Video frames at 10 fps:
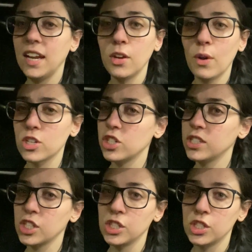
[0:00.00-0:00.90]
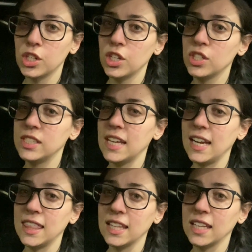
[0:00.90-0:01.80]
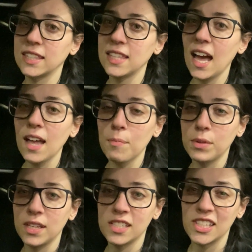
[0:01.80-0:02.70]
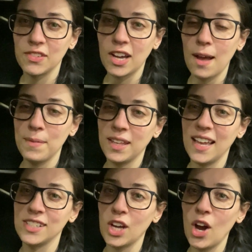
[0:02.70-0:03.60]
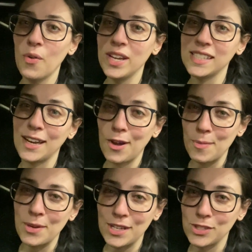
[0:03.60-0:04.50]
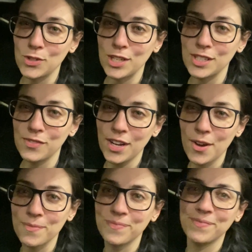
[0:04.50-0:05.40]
any questions, concerns, anything like that, please leave a comment as always. I hope you guys enjoy this video.